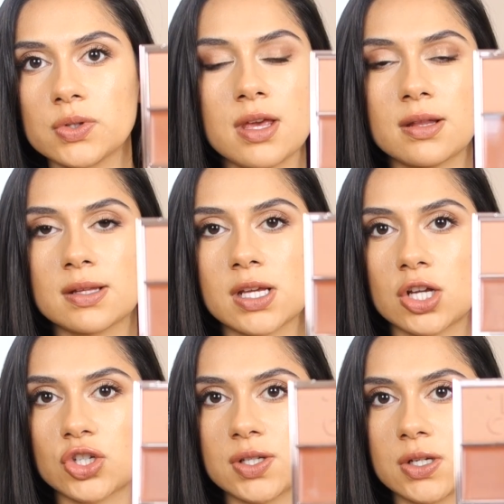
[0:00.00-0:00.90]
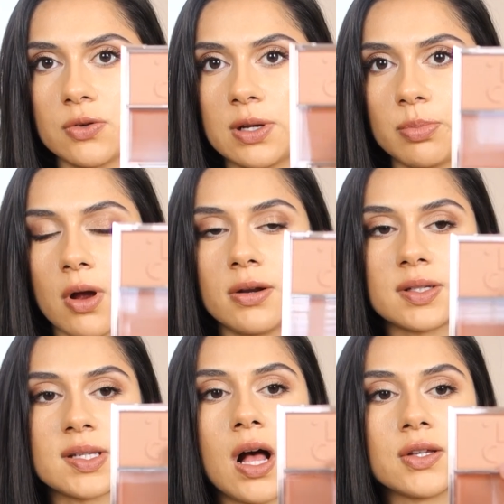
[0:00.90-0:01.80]
I think Natasha Denona
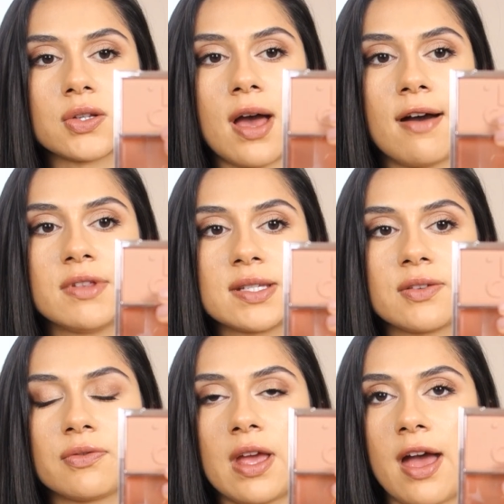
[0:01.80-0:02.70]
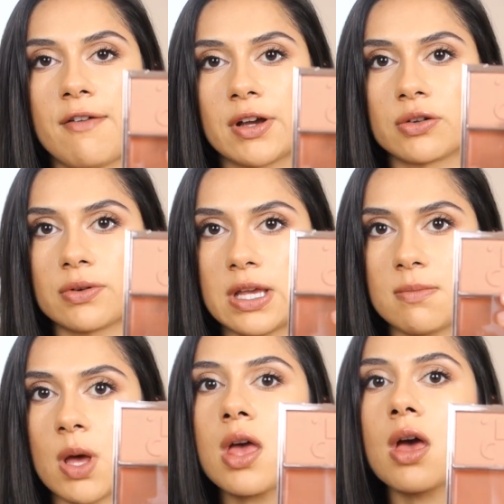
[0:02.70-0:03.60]
products also have this if they have a
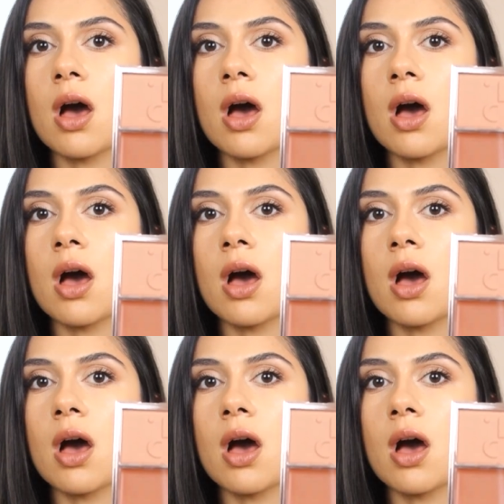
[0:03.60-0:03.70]
cream